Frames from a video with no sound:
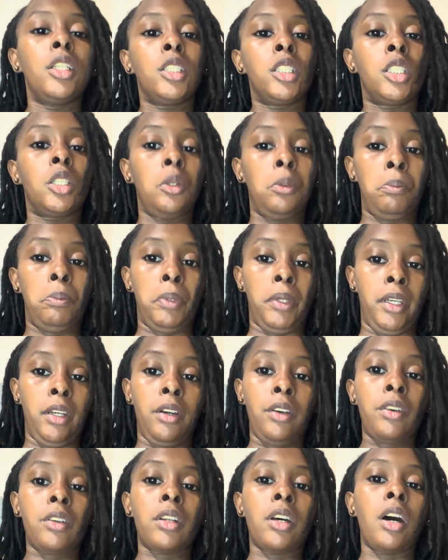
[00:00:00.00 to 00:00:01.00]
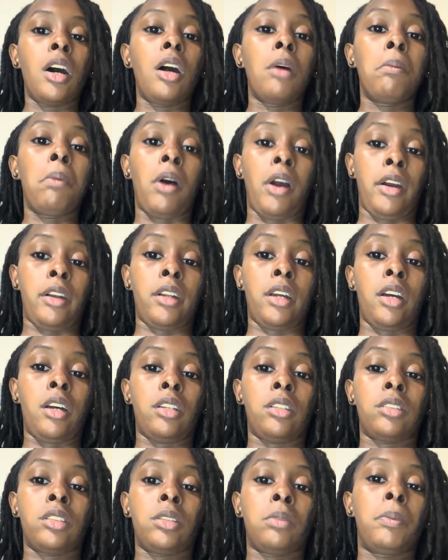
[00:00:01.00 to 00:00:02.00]
To build part
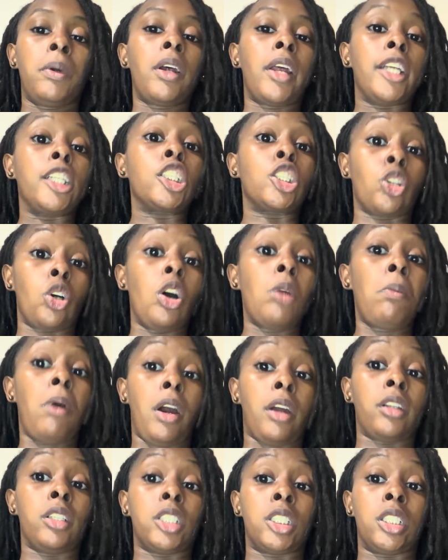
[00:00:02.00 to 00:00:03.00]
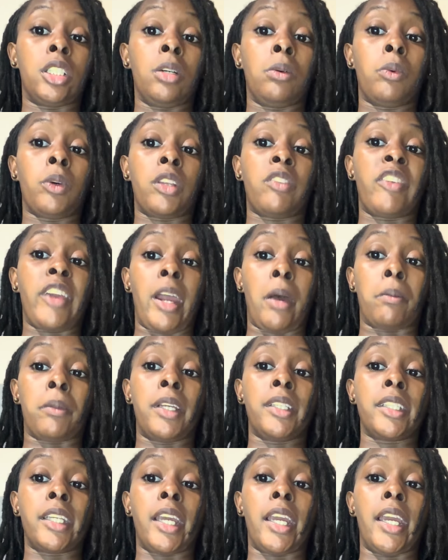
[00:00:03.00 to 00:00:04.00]
to build a strong partnership with
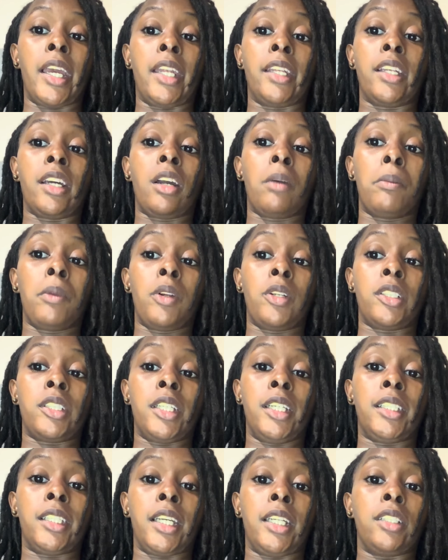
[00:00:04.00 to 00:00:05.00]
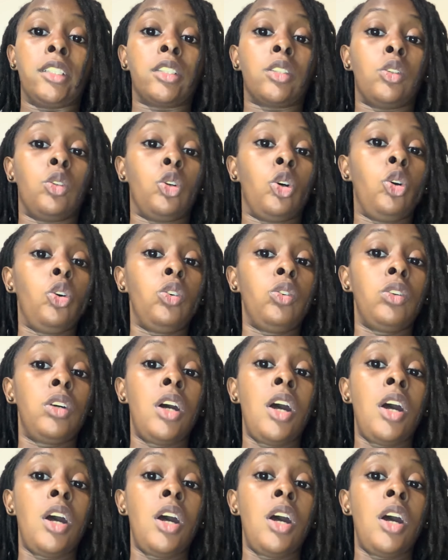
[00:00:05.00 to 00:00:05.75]
families and the communities in school,